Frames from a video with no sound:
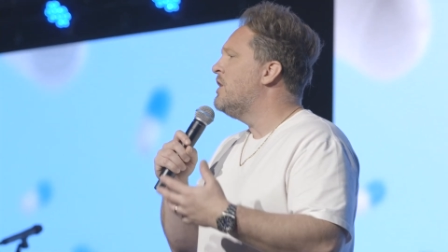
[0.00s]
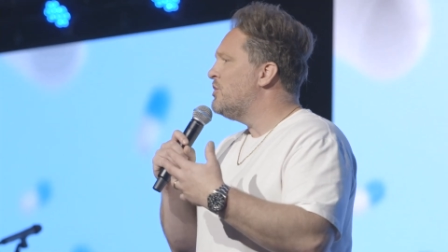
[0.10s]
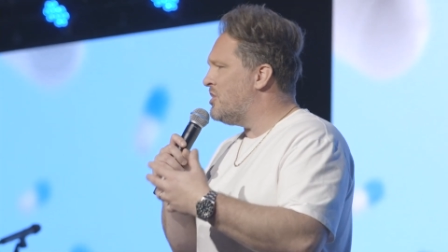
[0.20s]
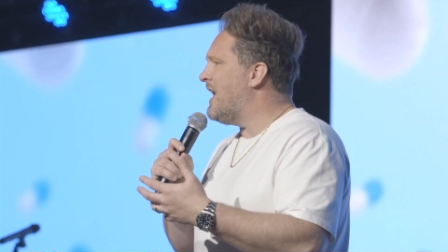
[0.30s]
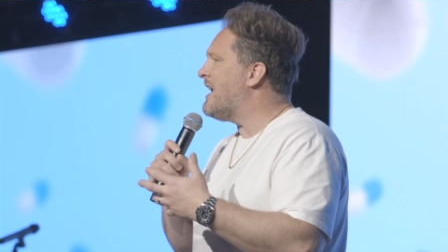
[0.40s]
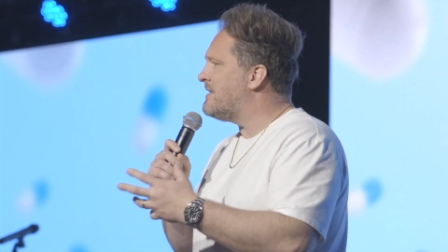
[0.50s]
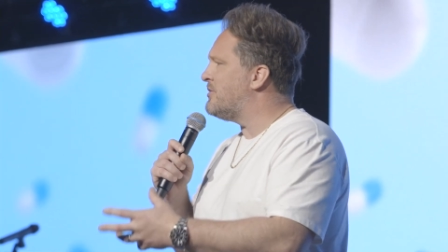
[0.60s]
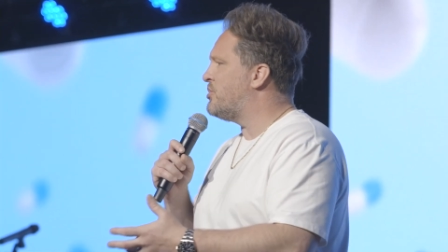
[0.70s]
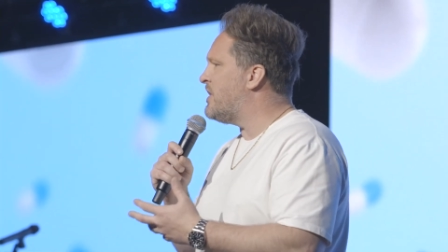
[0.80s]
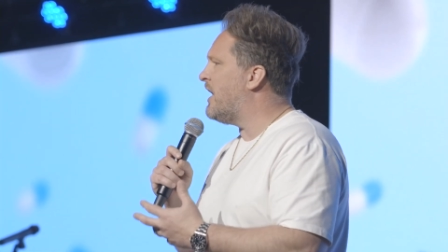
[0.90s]
She has
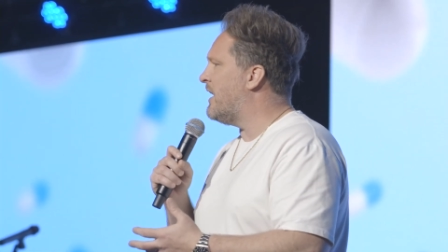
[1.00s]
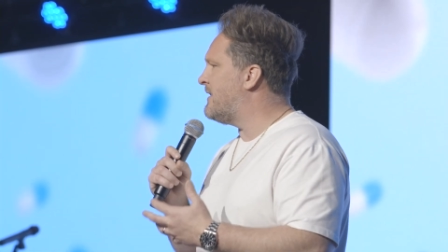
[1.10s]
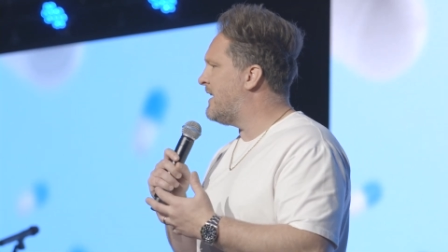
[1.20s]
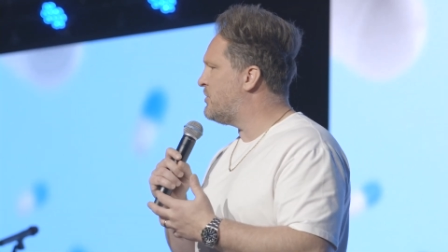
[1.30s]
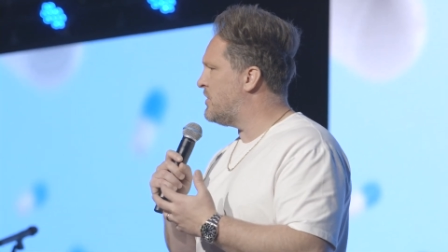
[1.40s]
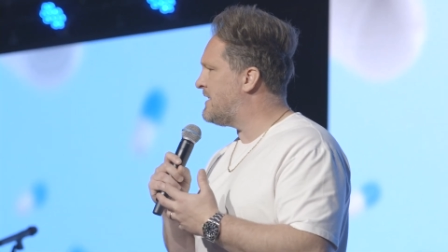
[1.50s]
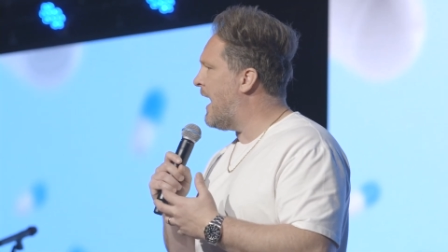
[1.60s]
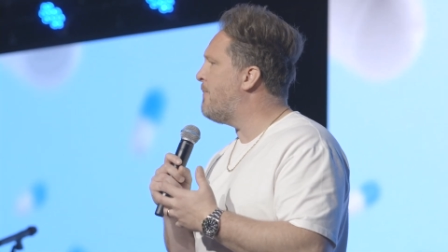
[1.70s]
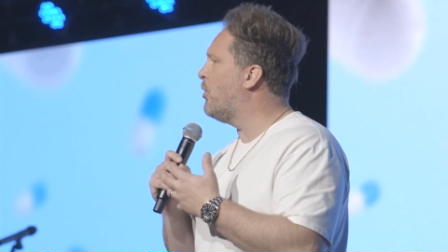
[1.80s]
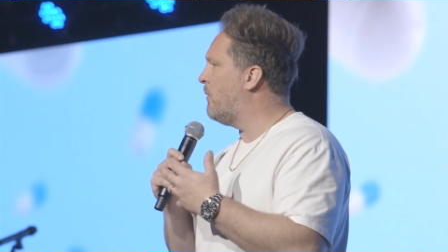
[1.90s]
this chair at the kitchen
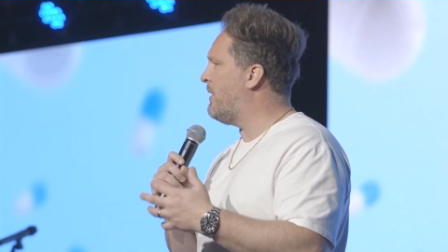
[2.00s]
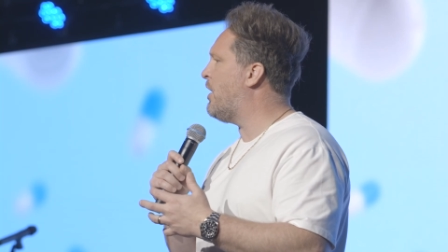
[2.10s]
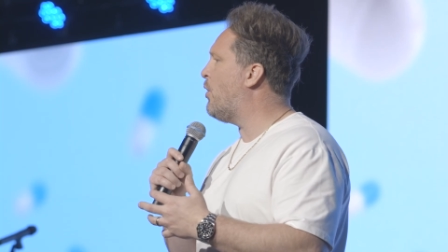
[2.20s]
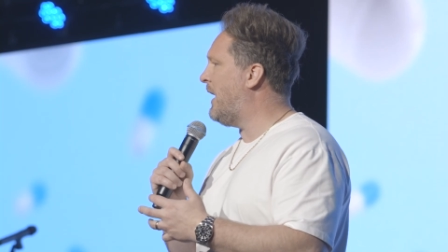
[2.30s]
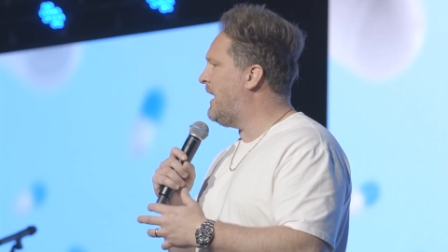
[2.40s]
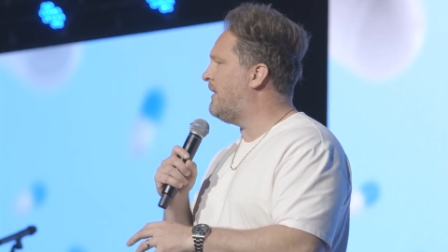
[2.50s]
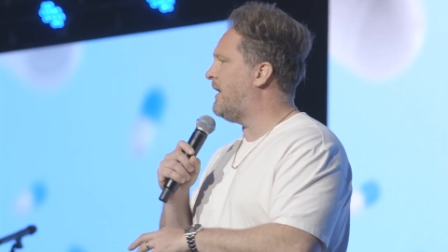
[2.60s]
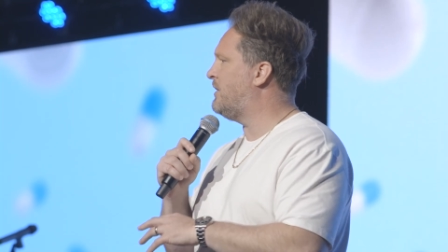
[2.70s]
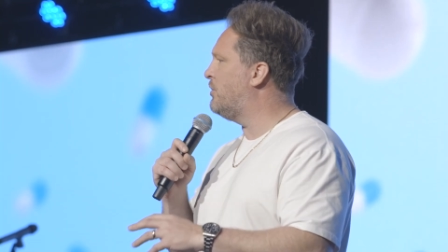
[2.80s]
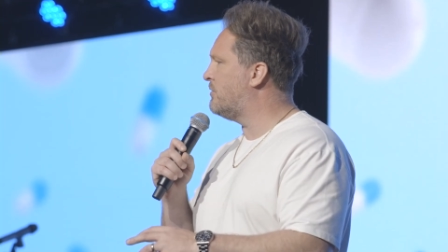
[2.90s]
table when we go eat.
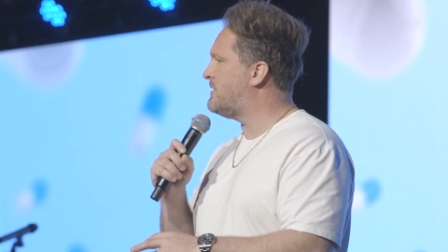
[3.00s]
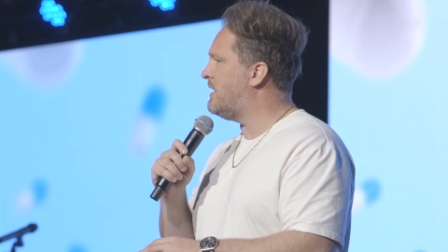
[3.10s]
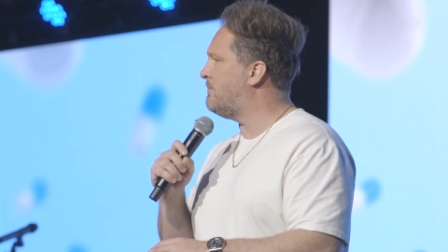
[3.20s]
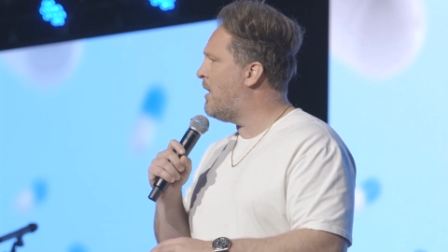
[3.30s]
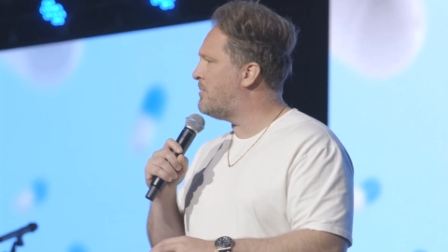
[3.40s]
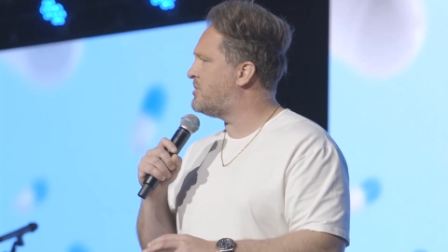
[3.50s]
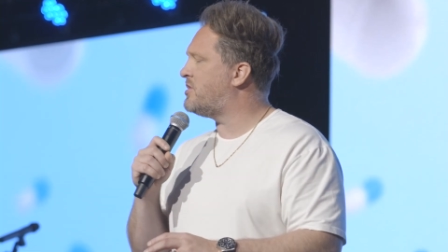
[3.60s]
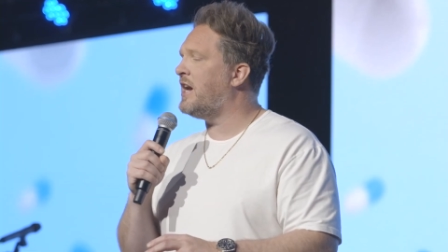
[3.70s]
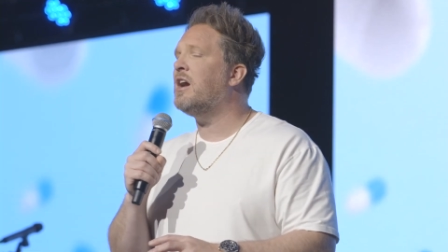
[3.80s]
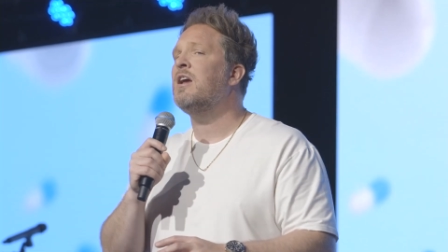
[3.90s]
Like you don't sit in mom's
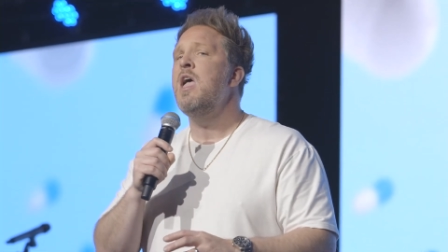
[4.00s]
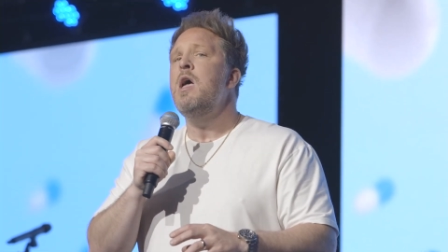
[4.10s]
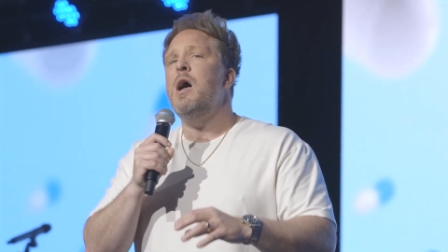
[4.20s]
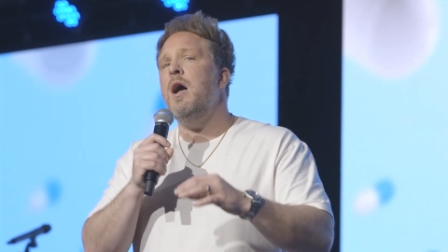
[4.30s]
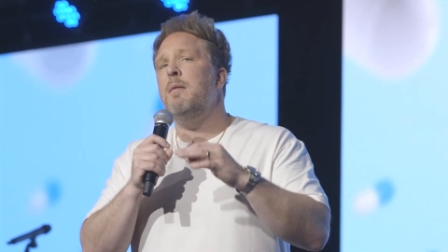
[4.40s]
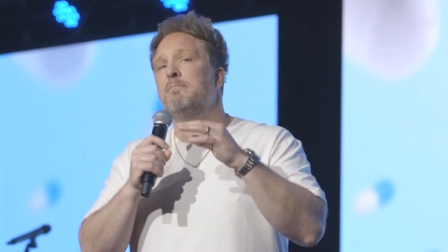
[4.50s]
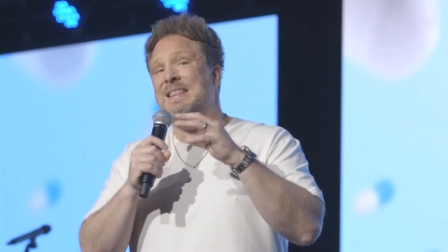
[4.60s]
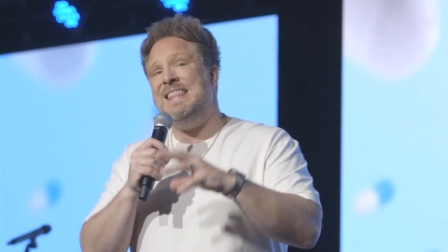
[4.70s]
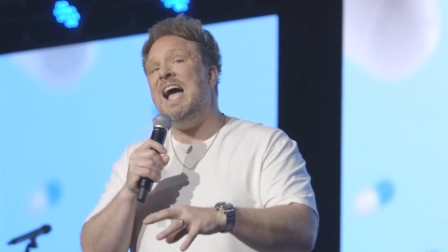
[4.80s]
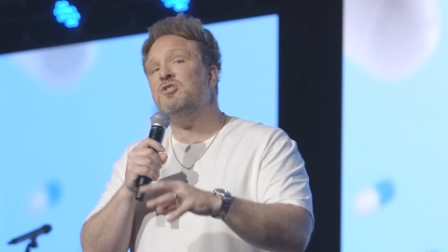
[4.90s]
chair, um,
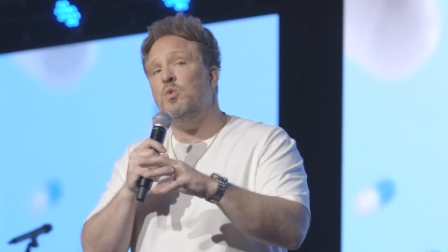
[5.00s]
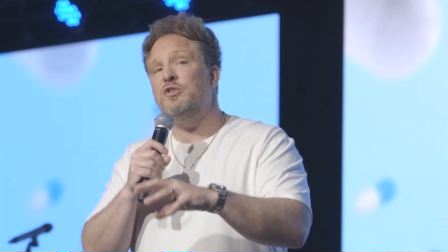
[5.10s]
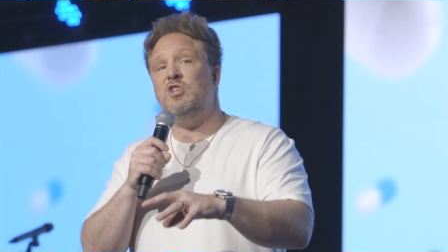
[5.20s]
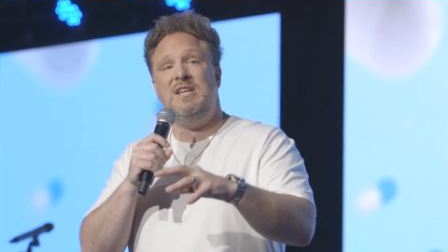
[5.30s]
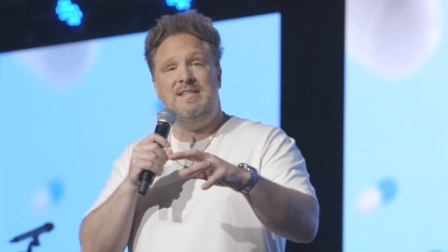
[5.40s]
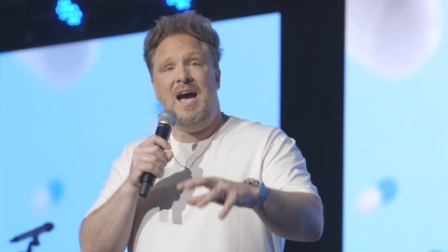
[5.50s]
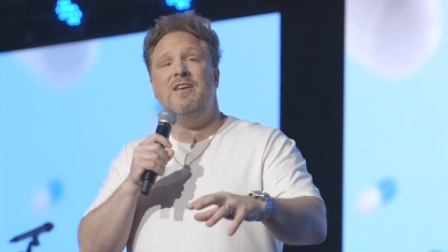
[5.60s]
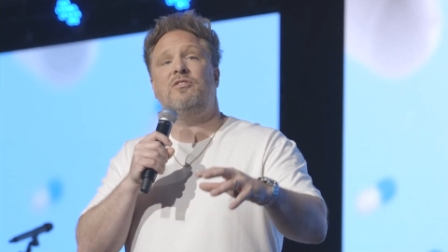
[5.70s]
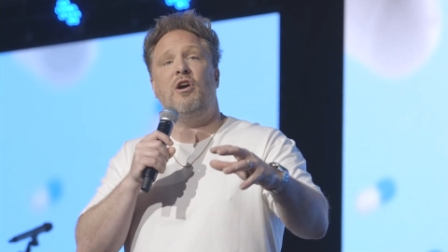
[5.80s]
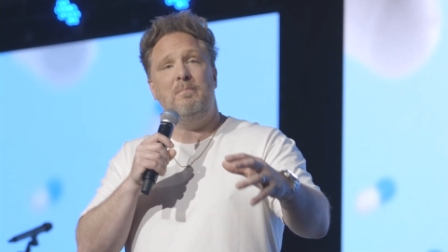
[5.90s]
but that's where she
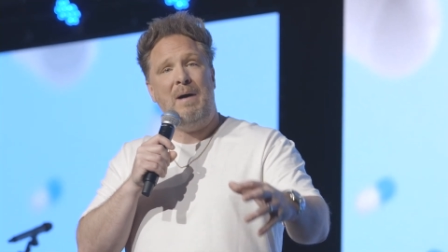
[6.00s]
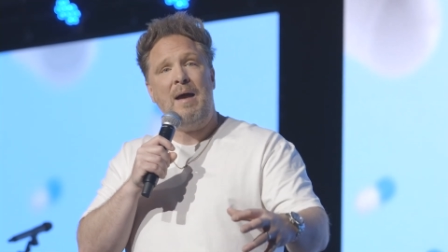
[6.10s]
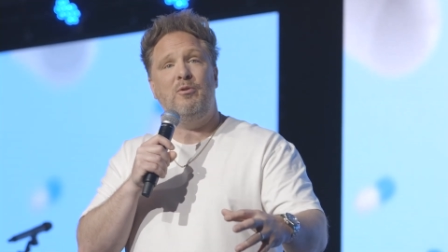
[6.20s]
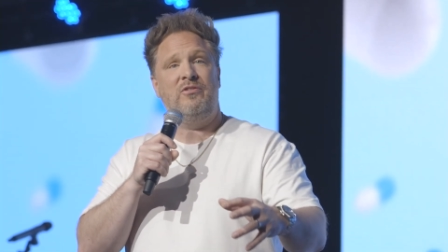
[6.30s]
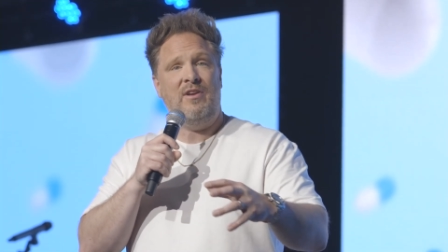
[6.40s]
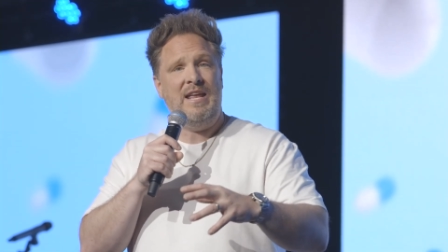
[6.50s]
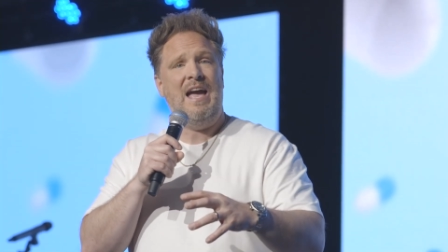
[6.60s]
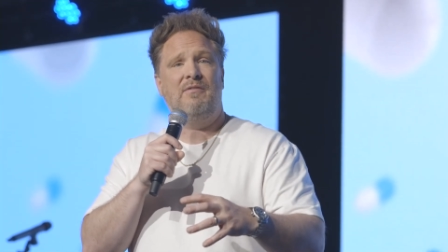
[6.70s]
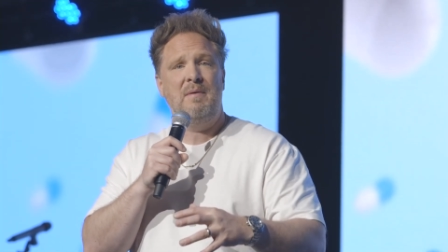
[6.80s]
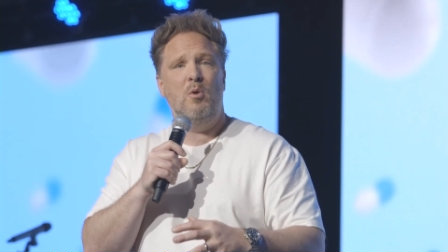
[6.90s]
does her Bible study
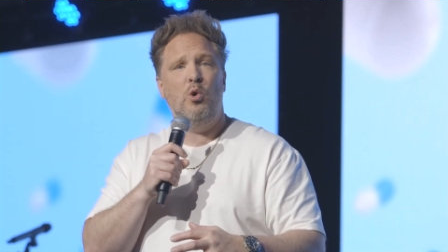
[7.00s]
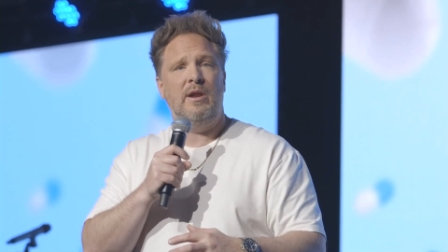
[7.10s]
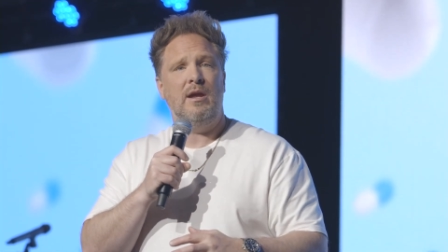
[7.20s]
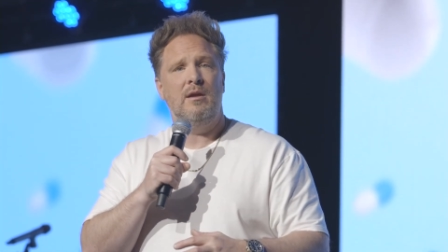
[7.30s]
every morning.